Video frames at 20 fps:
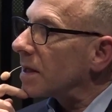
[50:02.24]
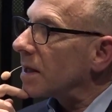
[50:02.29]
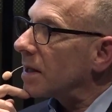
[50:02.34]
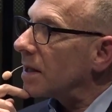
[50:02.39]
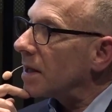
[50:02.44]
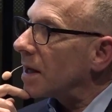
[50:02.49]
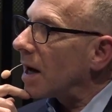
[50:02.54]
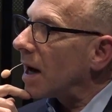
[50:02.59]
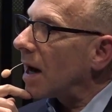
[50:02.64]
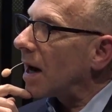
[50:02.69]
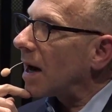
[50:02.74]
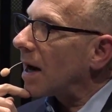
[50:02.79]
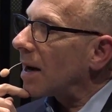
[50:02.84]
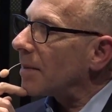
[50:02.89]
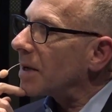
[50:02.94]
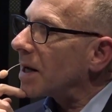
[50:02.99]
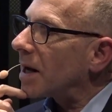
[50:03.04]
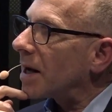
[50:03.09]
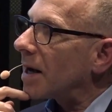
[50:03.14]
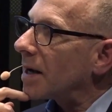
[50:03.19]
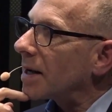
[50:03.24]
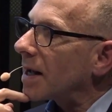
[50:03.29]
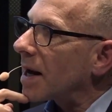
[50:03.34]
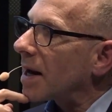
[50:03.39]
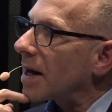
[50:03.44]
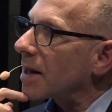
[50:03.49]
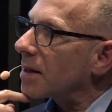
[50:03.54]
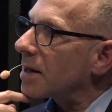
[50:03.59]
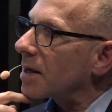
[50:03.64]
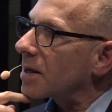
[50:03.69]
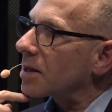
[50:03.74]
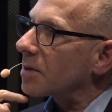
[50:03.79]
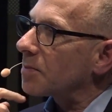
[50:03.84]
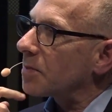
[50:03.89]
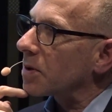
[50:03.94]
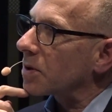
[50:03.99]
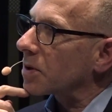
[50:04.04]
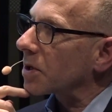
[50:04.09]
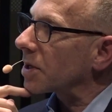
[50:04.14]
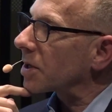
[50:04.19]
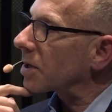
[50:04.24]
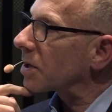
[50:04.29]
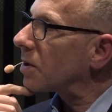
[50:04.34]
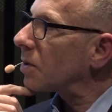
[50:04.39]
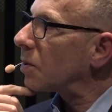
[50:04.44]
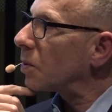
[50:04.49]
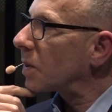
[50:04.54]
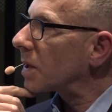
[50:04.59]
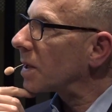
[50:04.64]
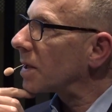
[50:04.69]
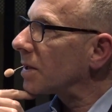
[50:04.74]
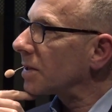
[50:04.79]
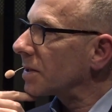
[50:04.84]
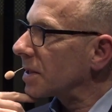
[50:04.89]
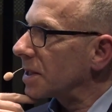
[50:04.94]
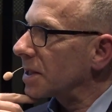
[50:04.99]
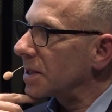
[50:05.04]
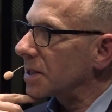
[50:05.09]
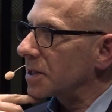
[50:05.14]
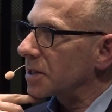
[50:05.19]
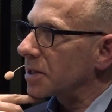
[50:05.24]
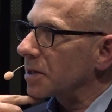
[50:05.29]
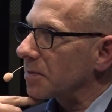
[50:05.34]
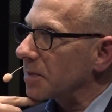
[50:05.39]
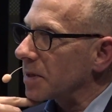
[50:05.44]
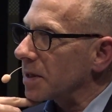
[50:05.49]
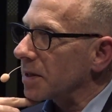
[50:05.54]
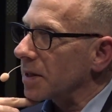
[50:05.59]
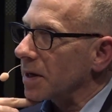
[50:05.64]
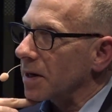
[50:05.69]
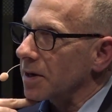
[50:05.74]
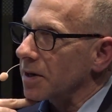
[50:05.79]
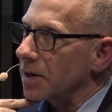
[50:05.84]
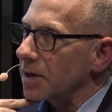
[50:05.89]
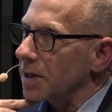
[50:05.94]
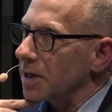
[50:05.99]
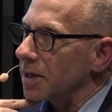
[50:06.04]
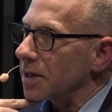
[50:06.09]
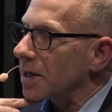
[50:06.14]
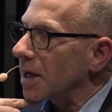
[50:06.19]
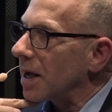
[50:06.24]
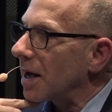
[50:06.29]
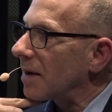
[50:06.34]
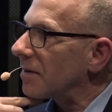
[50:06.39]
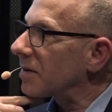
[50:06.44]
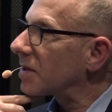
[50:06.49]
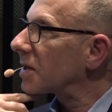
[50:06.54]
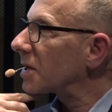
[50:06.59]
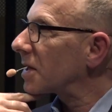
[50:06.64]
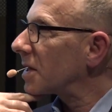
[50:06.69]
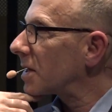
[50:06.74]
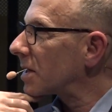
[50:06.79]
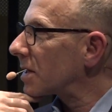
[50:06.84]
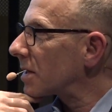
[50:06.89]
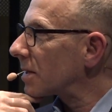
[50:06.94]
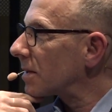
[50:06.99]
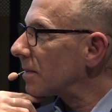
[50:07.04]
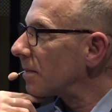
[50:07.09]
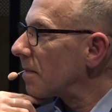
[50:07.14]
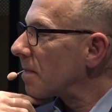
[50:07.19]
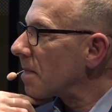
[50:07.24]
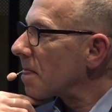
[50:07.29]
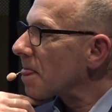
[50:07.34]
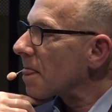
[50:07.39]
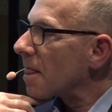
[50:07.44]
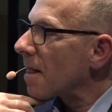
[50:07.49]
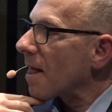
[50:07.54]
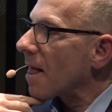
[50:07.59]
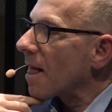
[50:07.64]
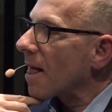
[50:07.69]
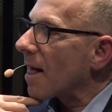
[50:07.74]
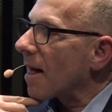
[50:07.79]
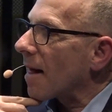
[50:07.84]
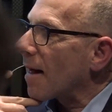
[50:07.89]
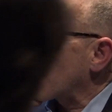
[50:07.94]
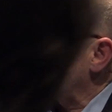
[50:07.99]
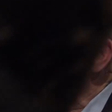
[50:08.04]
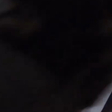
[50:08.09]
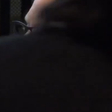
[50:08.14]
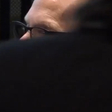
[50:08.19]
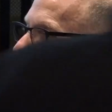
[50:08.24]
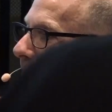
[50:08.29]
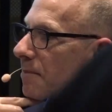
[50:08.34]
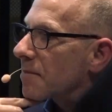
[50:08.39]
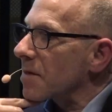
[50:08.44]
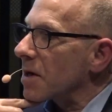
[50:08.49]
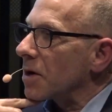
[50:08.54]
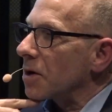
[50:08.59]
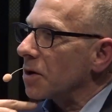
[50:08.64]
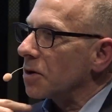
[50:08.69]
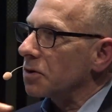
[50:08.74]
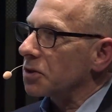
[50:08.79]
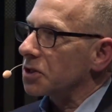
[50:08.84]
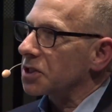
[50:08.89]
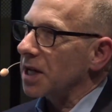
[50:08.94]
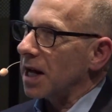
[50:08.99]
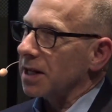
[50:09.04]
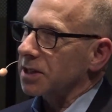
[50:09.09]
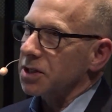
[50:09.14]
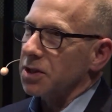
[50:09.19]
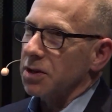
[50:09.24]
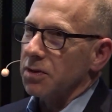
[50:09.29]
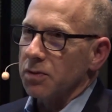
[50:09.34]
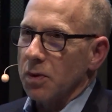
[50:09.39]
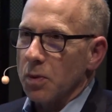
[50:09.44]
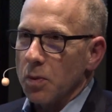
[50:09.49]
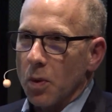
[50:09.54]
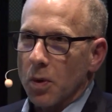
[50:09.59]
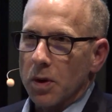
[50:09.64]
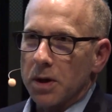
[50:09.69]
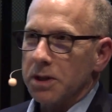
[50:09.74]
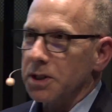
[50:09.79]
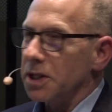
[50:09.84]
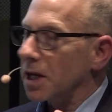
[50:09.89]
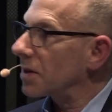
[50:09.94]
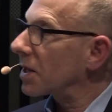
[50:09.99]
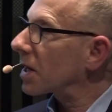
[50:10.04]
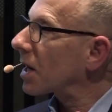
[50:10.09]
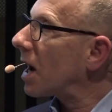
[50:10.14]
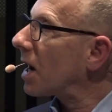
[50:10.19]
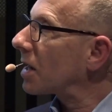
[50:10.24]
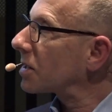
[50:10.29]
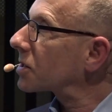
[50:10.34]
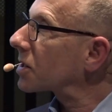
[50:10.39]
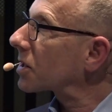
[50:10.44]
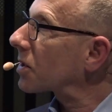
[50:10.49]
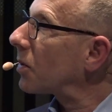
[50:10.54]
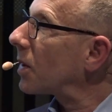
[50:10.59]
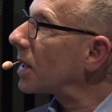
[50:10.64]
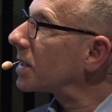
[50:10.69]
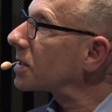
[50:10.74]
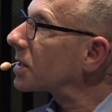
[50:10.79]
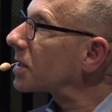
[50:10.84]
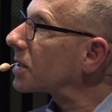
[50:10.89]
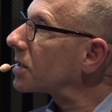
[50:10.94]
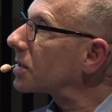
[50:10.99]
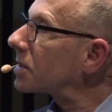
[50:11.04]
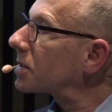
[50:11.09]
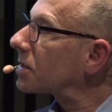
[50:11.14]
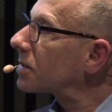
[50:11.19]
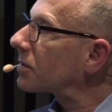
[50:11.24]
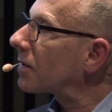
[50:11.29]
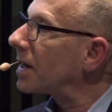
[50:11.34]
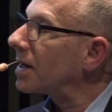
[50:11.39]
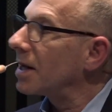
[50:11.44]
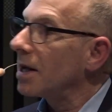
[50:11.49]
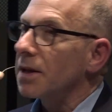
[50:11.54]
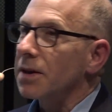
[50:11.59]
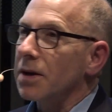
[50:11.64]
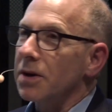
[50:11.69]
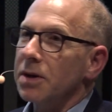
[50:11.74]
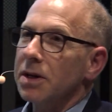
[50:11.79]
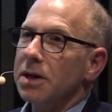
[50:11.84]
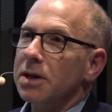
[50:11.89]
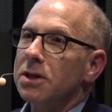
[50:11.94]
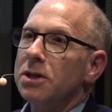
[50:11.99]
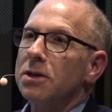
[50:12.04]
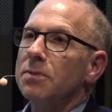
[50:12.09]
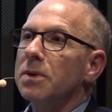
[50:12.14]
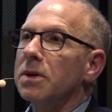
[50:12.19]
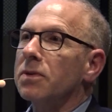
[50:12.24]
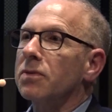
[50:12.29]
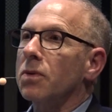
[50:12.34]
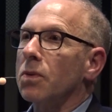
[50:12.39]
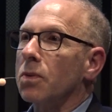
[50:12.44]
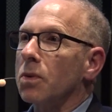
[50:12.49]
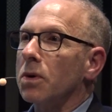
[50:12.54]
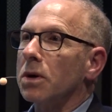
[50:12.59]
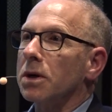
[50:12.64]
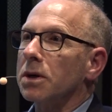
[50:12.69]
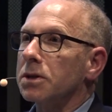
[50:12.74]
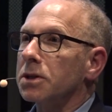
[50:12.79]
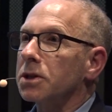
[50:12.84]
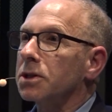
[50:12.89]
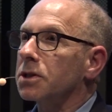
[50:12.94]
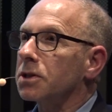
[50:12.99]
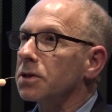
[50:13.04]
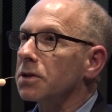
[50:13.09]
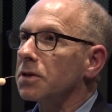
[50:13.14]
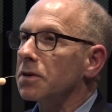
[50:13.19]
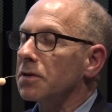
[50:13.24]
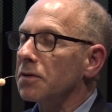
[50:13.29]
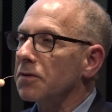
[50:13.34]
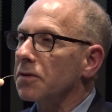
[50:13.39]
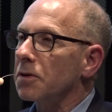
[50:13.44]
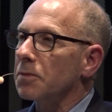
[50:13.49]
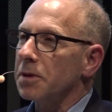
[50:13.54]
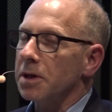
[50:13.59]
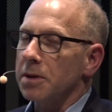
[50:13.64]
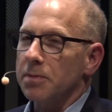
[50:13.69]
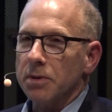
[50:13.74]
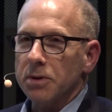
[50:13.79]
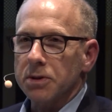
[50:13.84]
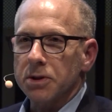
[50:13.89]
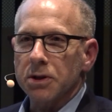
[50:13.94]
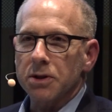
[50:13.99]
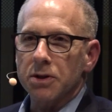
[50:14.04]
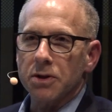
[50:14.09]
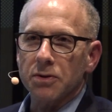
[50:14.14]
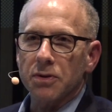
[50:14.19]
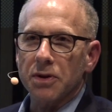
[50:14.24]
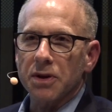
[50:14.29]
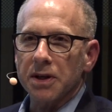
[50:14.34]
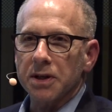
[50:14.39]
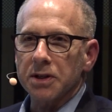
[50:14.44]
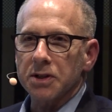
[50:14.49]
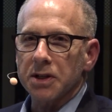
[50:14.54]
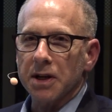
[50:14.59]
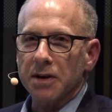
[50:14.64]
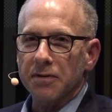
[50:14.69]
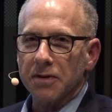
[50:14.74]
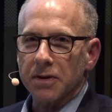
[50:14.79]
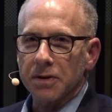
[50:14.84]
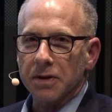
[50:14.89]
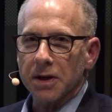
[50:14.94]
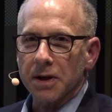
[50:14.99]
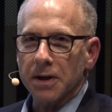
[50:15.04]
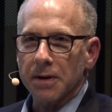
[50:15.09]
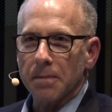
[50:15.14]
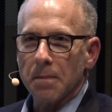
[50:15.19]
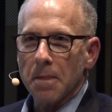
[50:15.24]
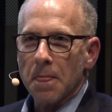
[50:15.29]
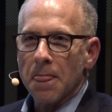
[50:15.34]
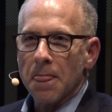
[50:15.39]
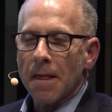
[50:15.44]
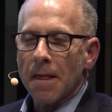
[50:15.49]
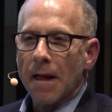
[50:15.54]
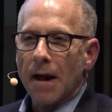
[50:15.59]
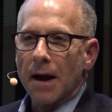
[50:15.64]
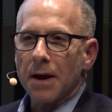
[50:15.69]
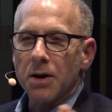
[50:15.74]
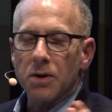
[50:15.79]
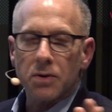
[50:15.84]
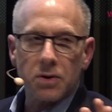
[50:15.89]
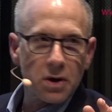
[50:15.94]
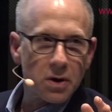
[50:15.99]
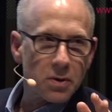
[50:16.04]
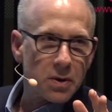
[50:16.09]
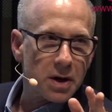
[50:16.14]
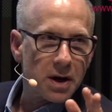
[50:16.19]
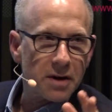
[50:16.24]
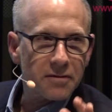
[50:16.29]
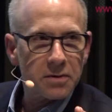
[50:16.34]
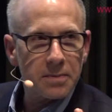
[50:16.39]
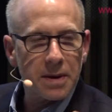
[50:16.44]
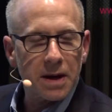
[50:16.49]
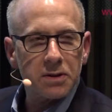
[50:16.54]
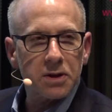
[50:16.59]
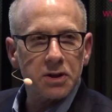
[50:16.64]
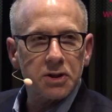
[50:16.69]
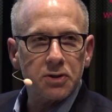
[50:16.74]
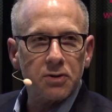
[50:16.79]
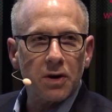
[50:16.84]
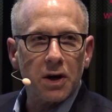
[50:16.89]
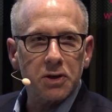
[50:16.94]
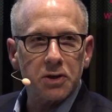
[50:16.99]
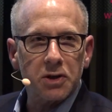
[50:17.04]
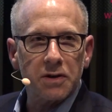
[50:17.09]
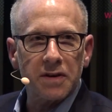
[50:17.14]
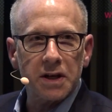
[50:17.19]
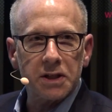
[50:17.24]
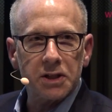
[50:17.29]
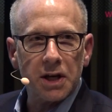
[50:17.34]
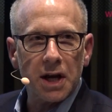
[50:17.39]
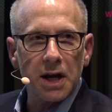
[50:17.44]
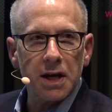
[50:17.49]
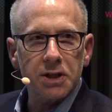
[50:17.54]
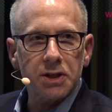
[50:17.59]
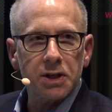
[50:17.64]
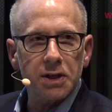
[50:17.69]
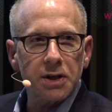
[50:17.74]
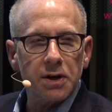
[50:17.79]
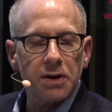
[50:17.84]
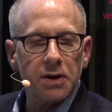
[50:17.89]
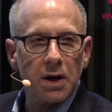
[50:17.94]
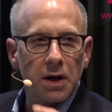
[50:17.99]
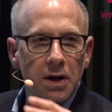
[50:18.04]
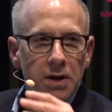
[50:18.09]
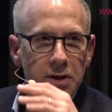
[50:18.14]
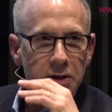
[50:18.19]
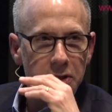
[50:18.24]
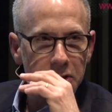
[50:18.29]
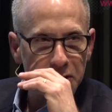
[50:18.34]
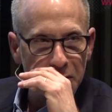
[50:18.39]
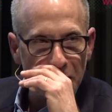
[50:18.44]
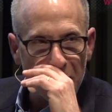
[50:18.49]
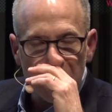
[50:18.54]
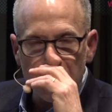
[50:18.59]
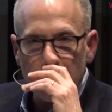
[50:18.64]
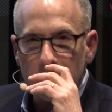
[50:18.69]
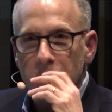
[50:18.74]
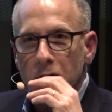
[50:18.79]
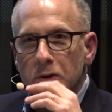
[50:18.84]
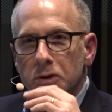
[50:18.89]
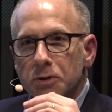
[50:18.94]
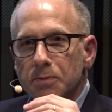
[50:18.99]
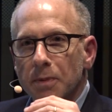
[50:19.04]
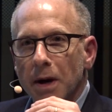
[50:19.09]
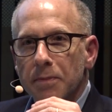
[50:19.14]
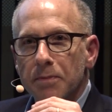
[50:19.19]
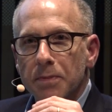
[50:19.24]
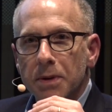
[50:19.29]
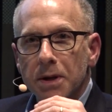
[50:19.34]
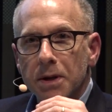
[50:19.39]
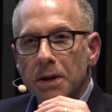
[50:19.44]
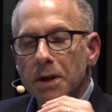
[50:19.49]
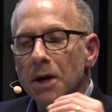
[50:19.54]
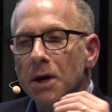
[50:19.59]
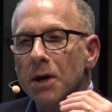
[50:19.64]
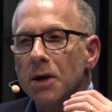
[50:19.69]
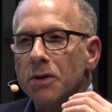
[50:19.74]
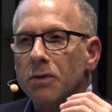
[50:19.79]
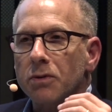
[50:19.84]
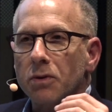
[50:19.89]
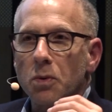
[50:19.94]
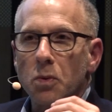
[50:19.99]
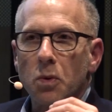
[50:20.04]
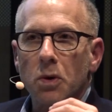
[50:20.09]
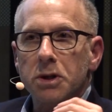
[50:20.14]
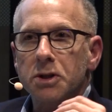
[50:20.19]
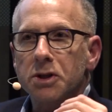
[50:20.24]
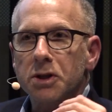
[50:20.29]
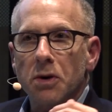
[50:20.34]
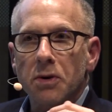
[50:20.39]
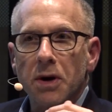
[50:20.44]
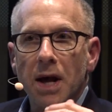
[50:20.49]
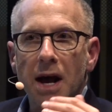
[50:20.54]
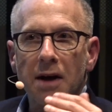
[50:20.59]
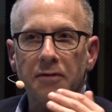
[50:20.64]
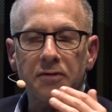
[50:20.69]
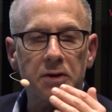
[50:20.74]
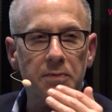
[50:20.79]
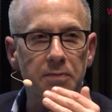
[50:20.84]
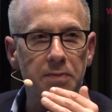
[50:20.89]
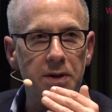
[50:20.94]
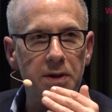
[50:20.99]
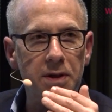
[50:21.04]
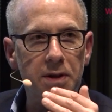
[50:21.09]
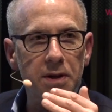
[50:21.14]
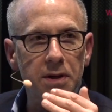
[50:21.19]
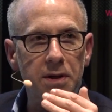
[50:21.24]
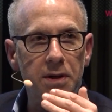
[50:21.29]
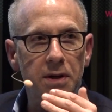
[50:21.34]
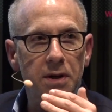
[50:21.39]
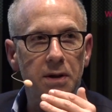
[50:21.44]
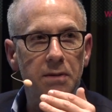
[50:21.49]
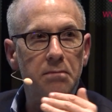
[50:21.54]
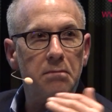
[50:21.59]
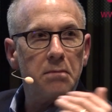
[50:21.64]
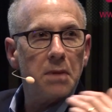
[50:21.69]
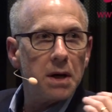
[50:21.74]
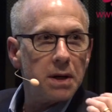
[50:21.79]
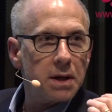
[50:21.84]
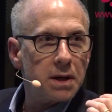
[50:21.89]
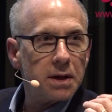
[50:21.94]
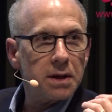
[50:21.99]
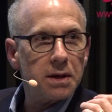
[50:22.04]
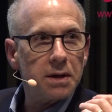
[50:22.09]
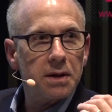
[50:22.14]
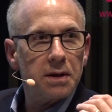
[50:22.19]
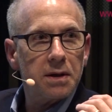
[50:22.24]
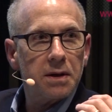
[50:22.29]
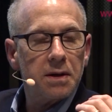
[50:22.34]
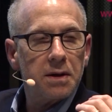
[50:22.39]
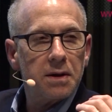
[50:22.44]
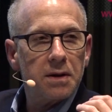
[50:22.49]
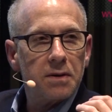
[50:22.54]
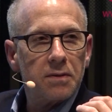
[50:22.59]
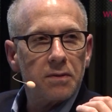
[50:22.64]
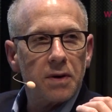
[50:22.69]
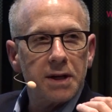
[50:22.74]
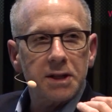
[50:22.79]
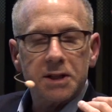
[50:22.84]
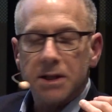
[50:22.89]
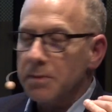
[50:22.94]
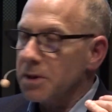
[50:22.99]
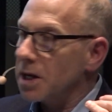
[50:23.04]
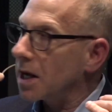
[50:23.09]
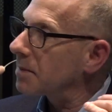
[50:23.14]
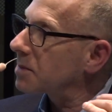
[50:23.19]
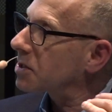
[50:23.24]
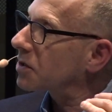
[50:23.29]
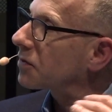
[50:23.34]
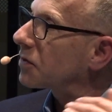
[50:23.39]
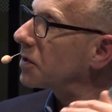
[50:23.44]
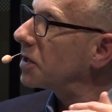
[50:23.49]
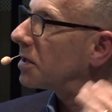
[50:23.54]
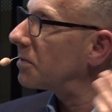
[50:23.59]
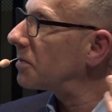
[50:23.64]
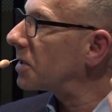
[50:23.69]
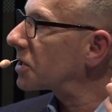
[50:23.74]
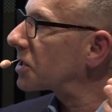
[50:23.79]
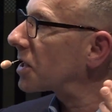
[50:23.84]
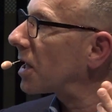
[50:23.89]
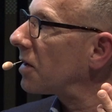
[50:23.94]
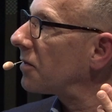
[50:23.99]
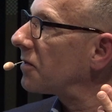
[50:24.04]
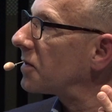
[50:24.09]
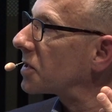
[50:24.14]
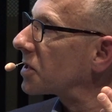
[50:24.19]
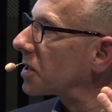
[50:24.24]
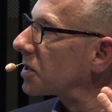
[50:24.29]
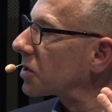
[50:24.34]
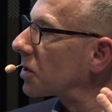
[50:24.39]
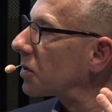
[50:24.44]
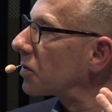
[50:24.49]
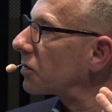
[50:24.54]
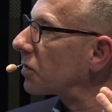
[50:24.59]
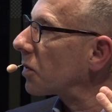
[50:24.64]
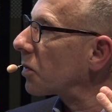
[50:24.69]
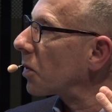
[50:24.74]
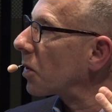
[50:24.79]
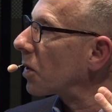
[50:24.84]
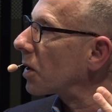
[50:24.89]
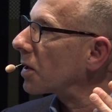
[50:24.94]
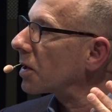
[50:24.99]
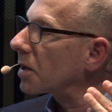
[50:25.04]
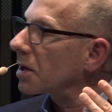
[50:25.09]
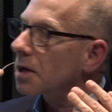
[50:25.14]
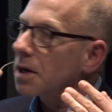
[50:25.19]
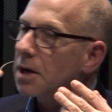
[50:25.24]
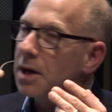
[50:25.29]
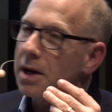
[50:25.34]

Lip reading: Yeah, I mean, again, I think the political will needs to be there. You need to have a leader who sets the rewards and the consequences, right? There need to be rewards for people to do things differently. I don't know enough about the structure of education here to understand what those might be. The rewards don't have to be money, right? Sometimes freedom itself is its own reward.